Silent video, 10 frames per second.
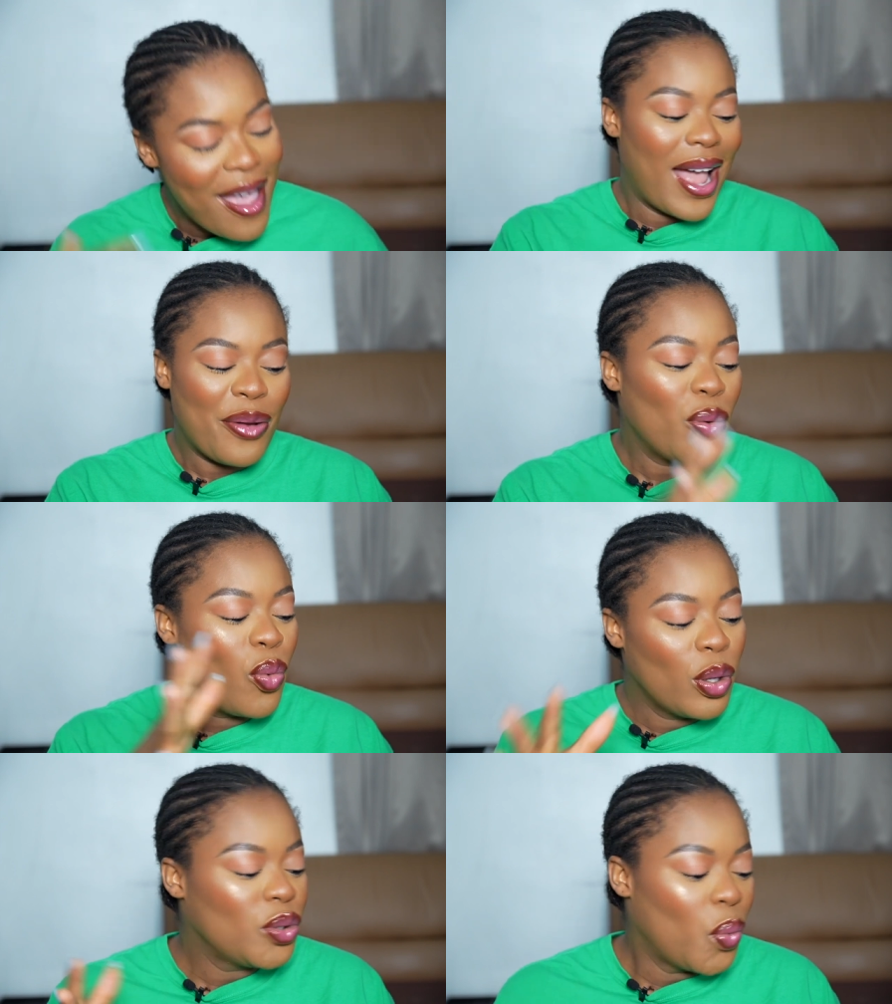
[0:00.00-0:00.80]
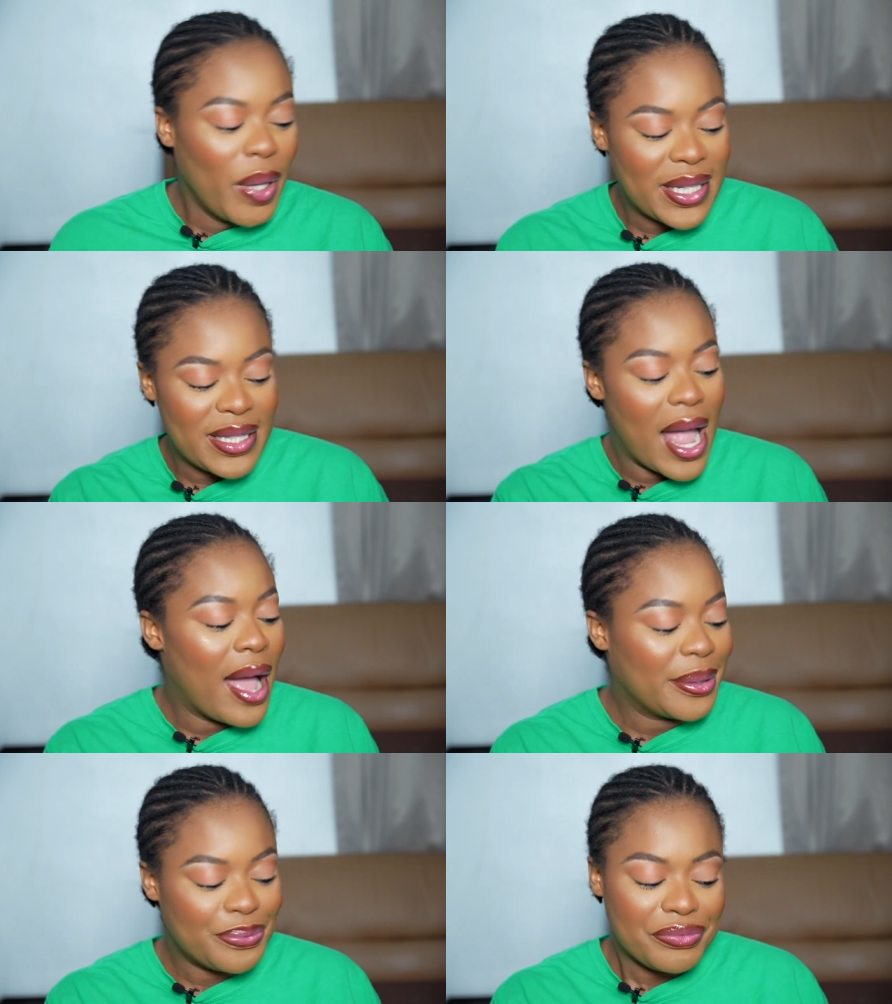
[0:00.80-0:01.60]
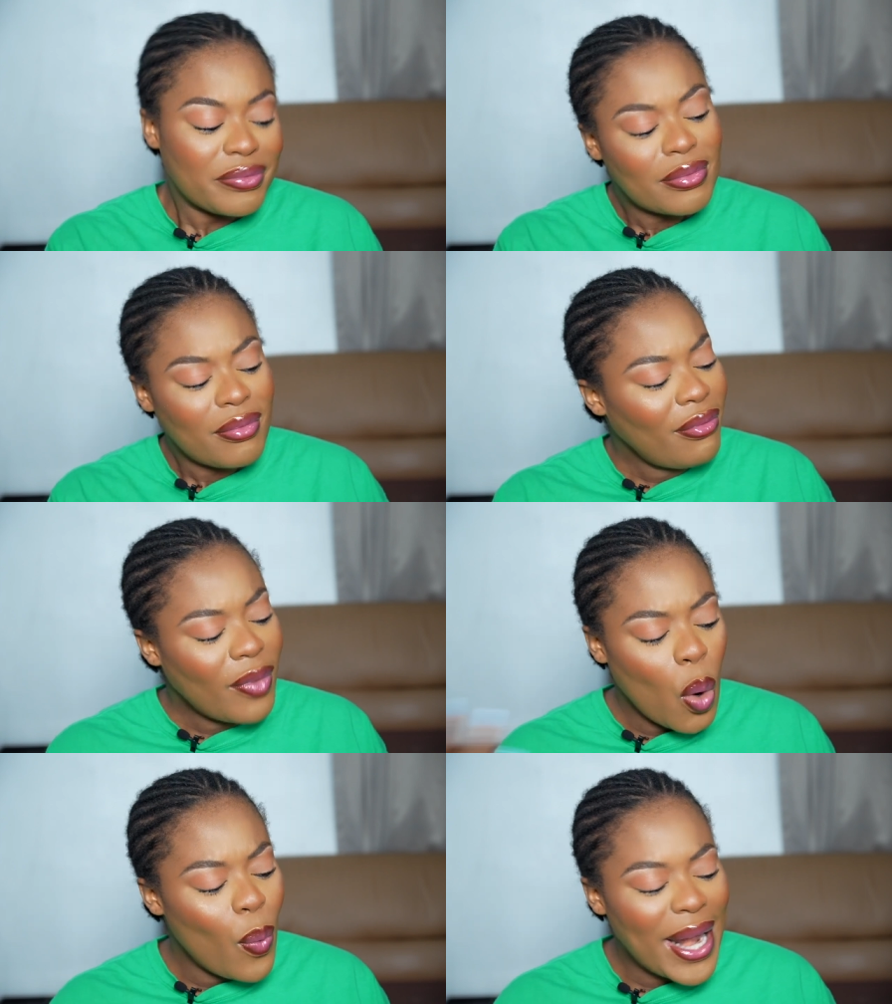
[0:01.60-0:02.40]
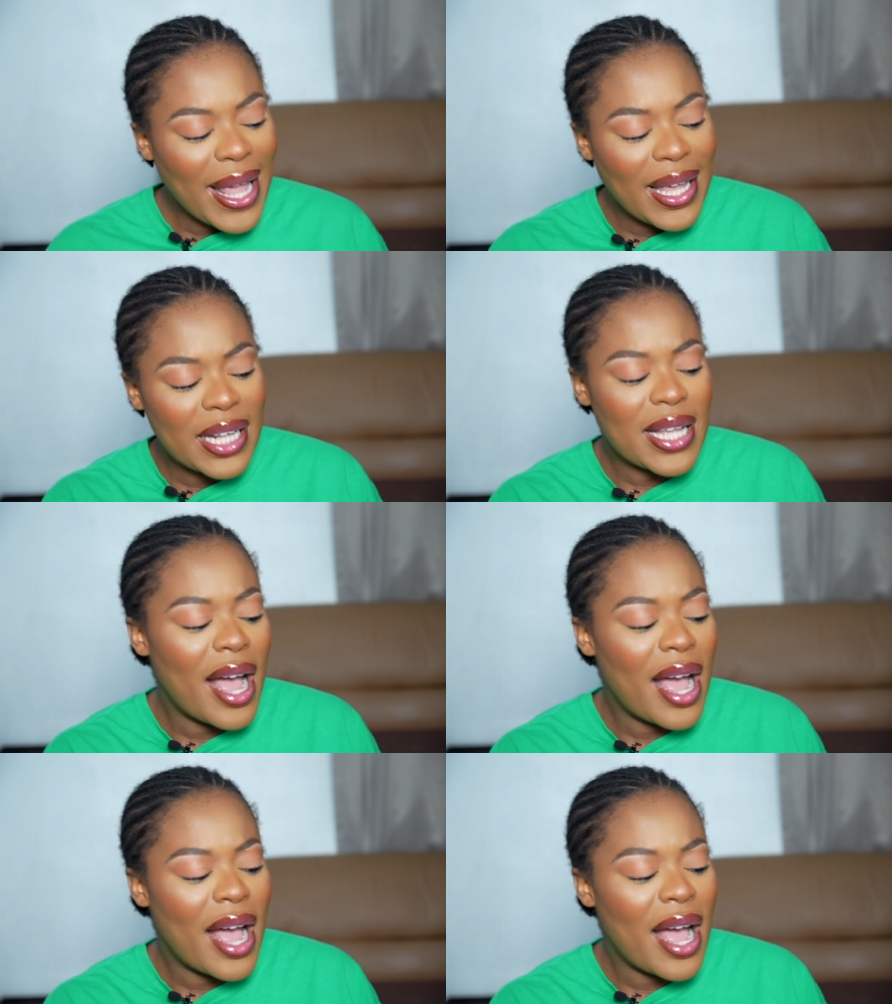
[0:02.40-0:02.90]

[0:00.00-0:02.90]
I don't want wigs that when I get,